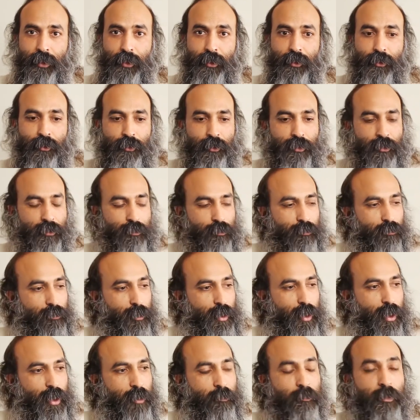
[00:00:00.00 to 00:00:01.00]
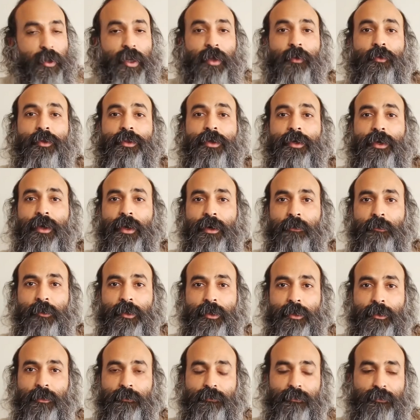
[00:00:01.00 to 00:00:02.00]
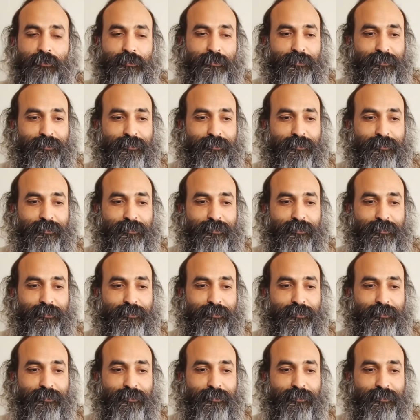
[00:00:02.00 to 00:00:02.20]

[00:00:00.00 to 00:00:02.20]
You know, I play with the camera.